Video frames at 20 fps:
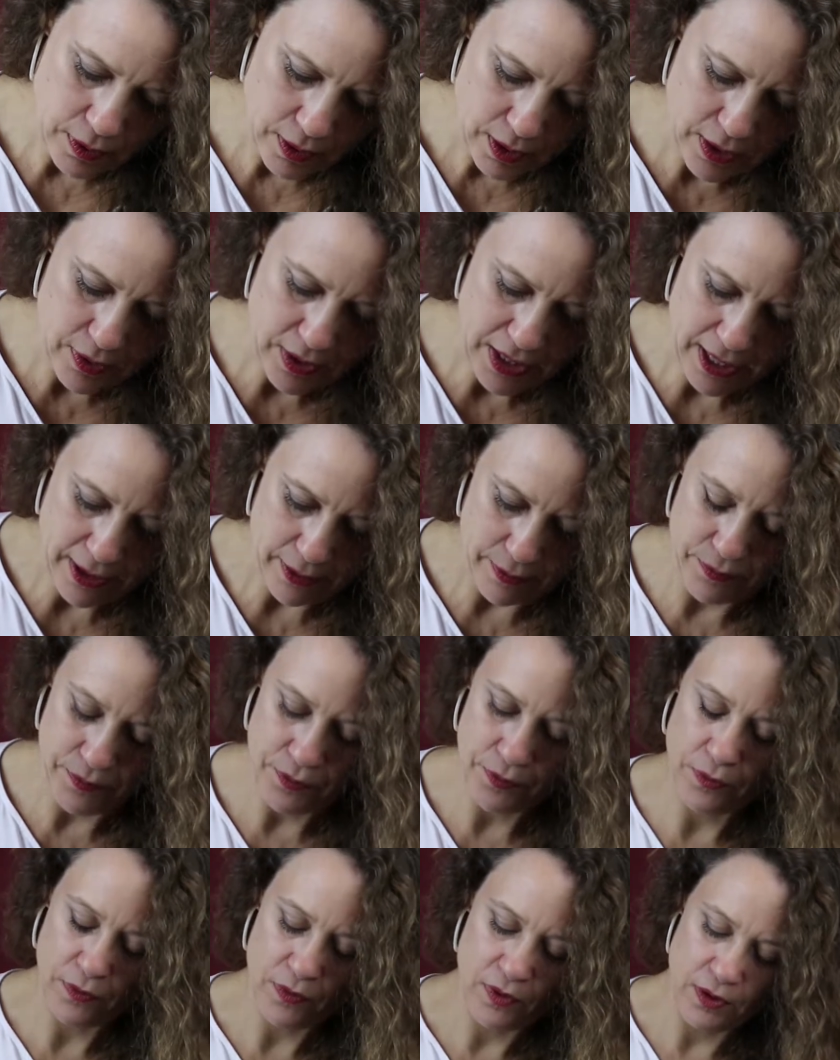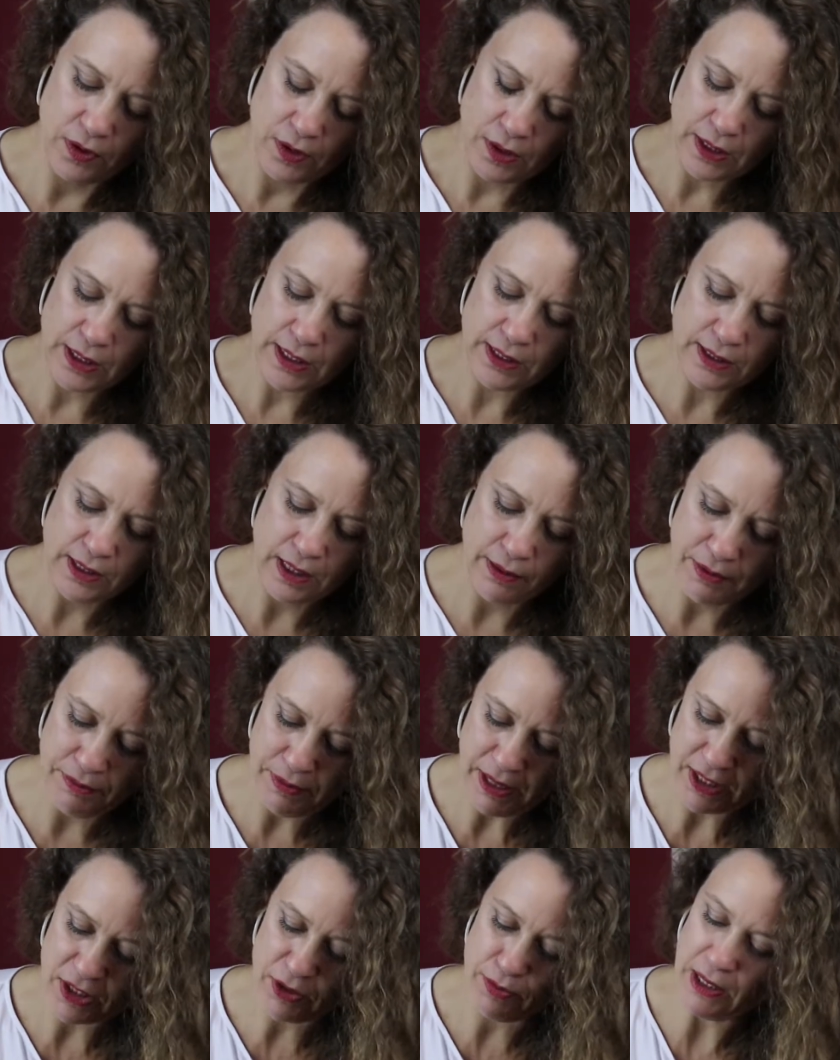Oh yeah, it's coming
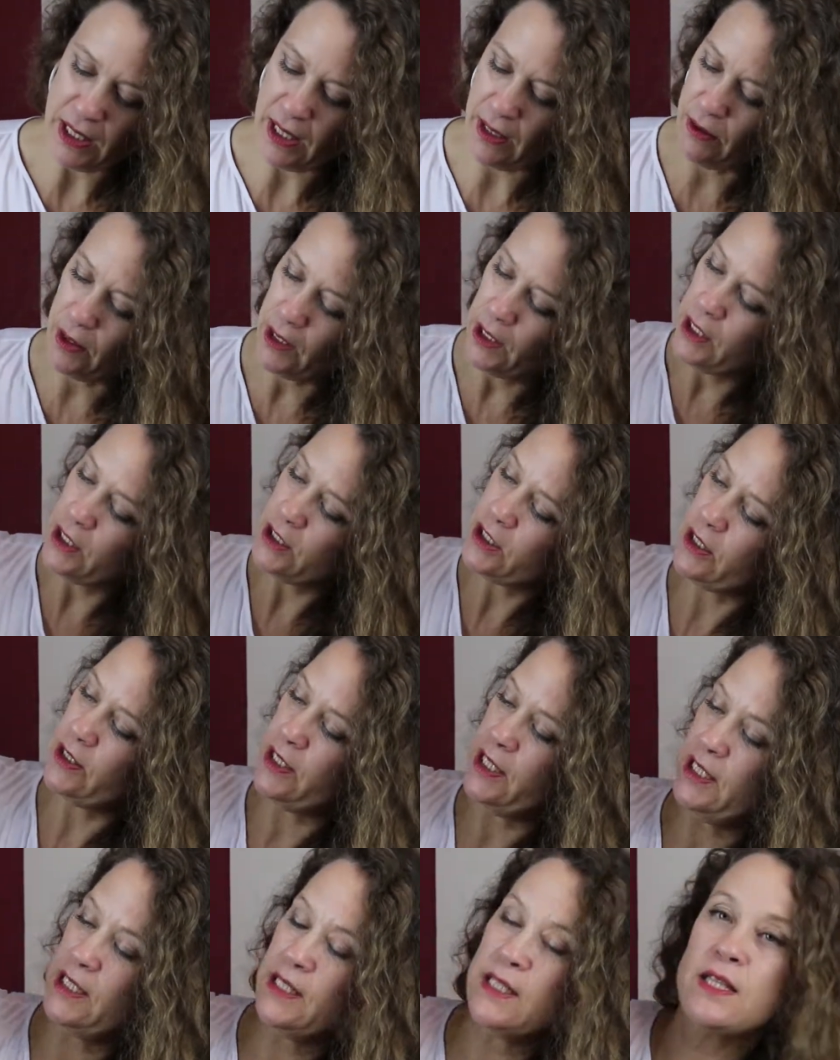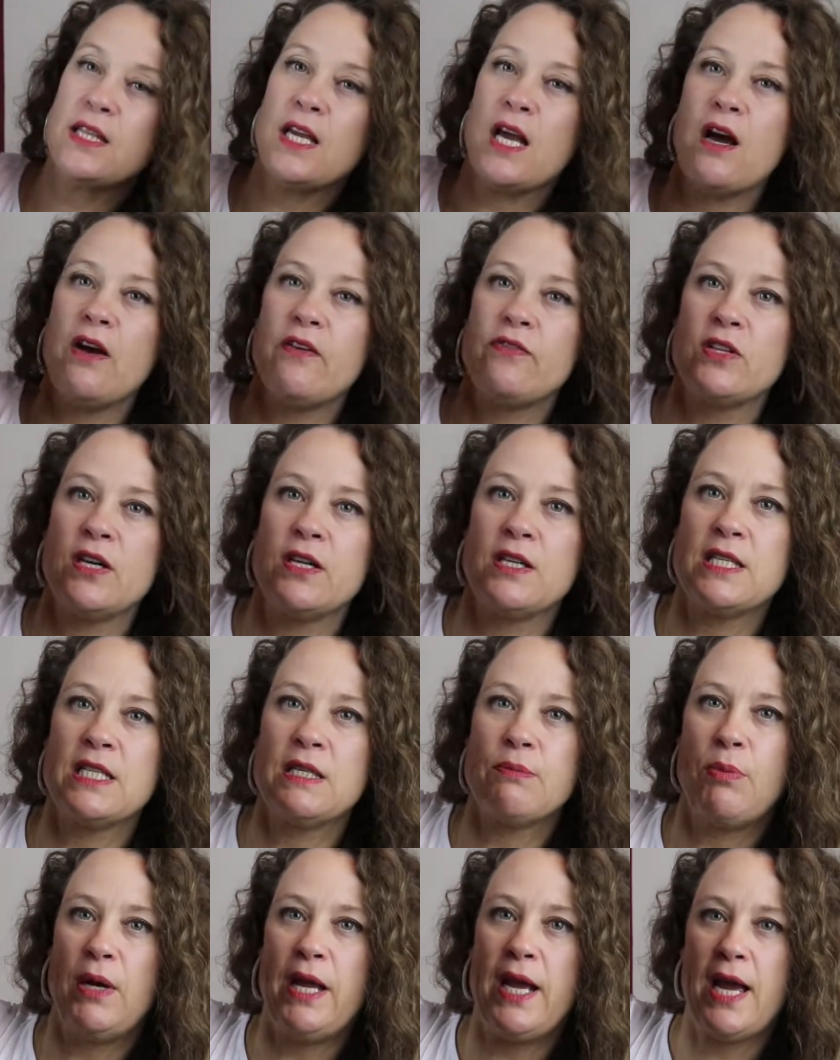back to me now. So this, I've done a
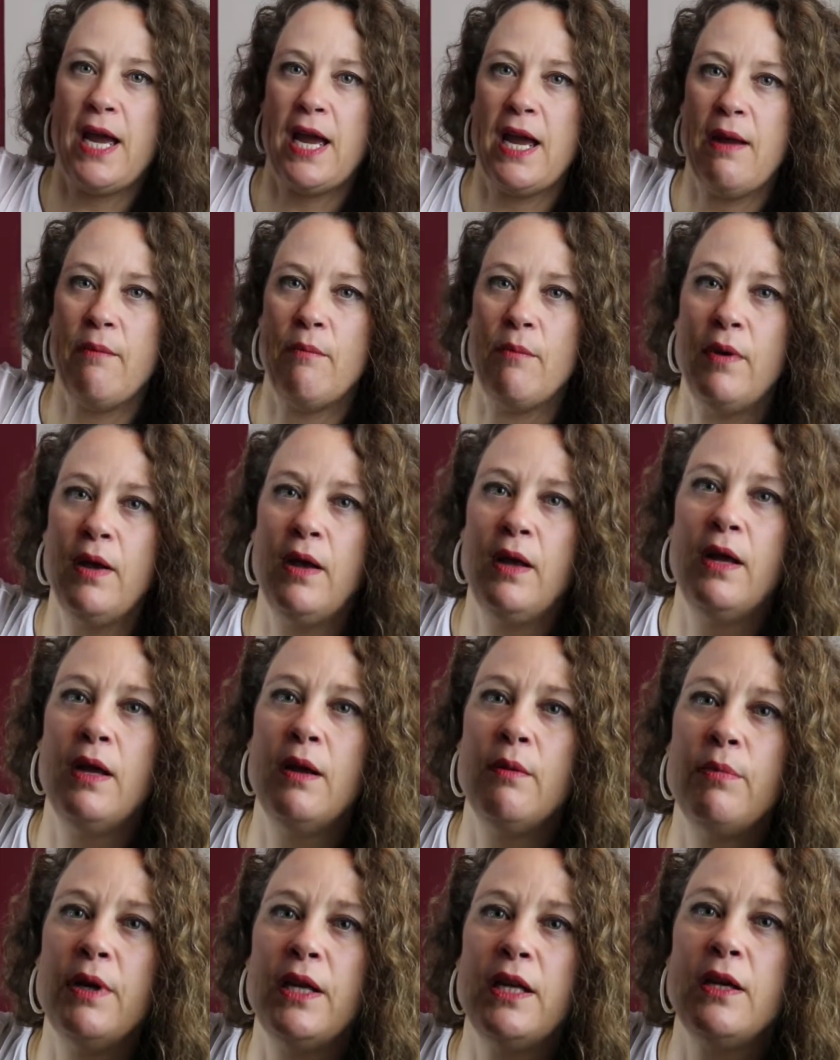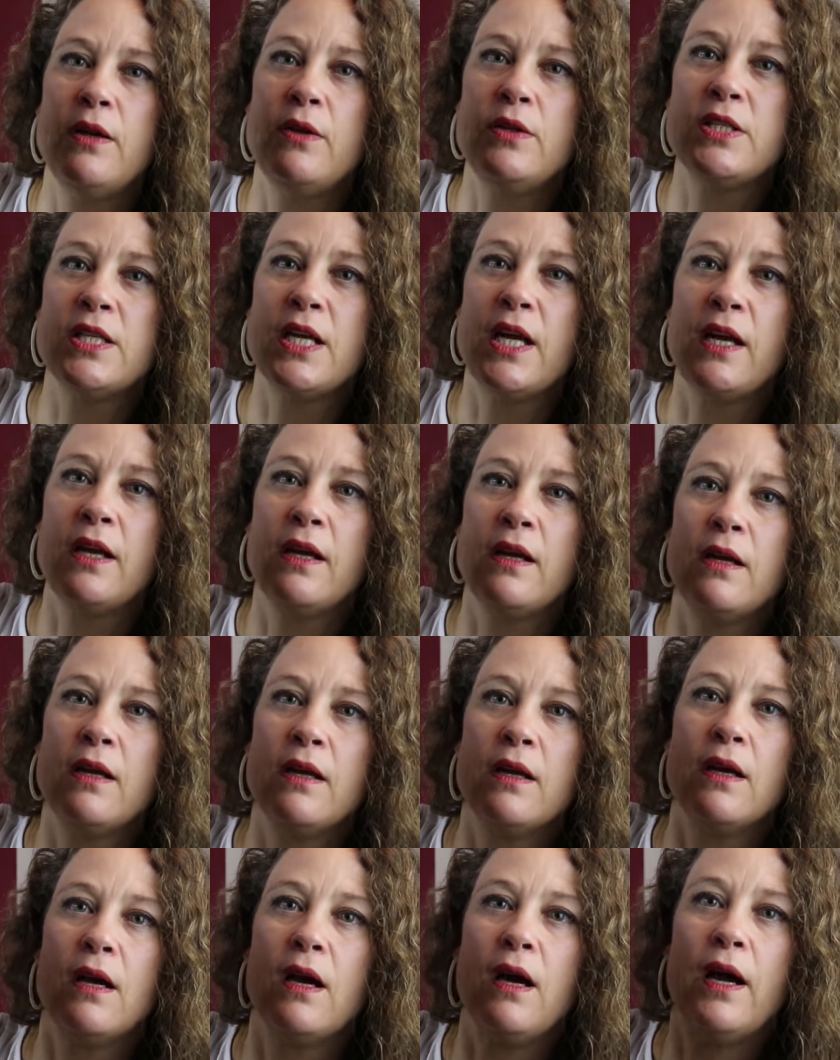split hem, but using
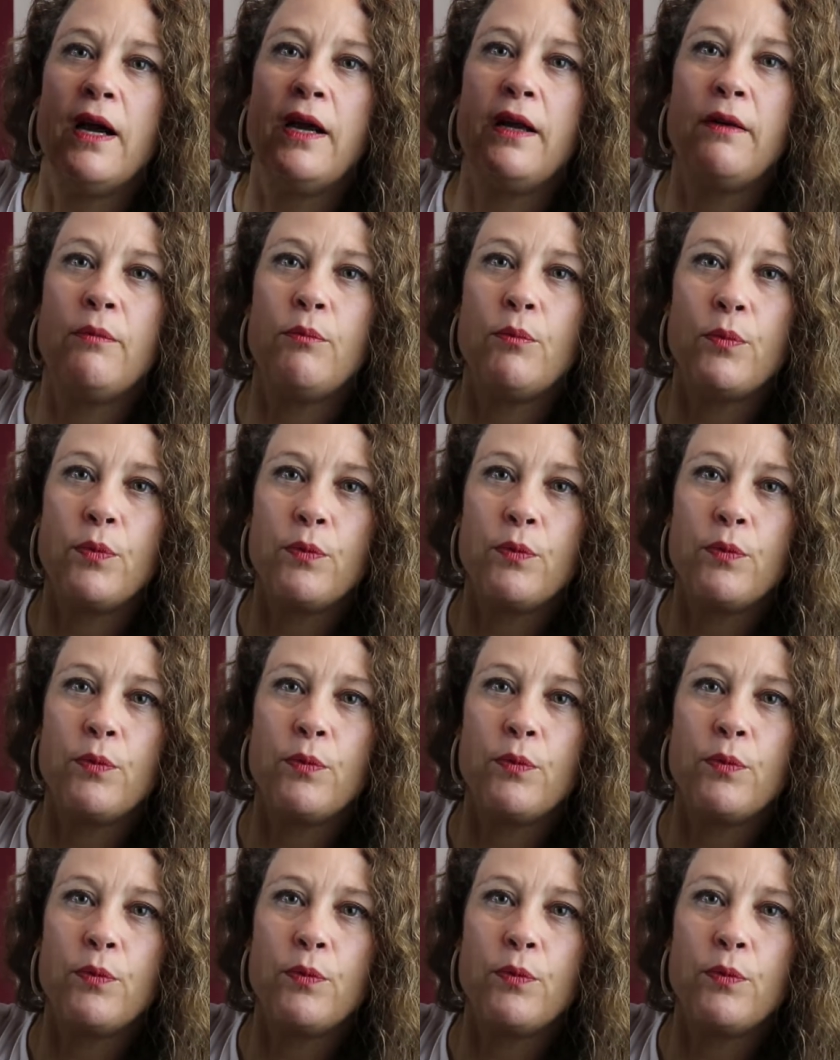a